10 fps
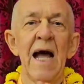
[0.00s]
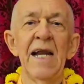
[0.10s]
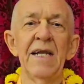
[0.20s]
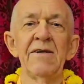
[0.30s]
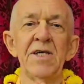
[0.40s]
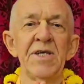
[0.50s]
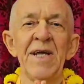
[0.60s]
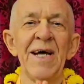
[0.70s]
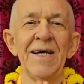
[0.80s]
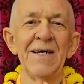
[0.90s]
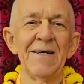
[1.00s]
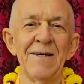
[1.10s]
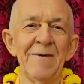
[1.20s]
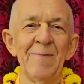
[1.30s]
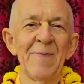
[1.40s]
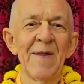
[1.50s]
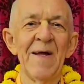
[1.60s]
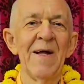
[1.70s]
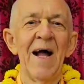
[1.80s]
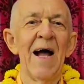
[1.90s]
Hare Krishna.
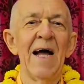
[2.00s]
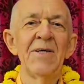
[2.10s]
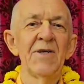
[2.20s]
I